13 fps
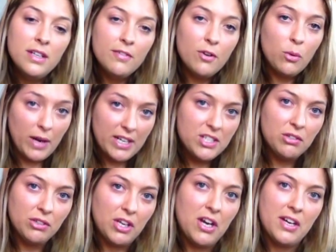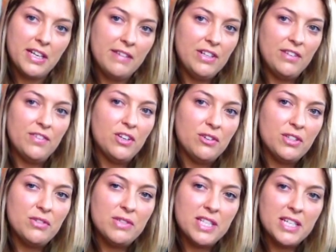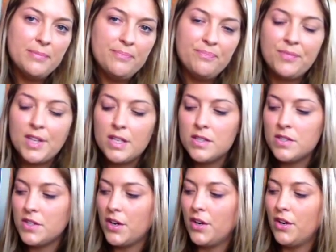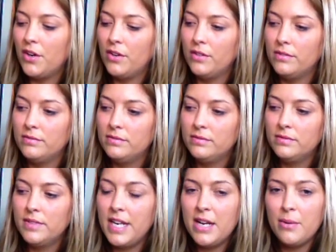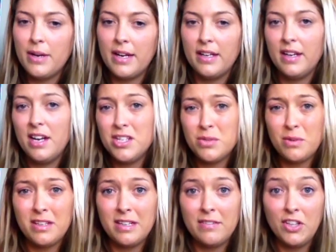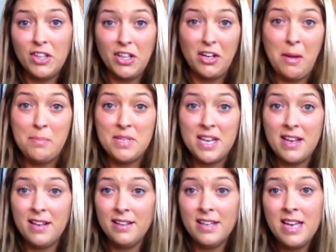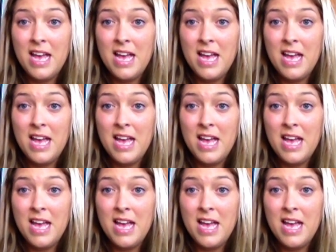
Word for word: for way too long, even if you don't use it. So, anyway, I just wanted to give you a little update.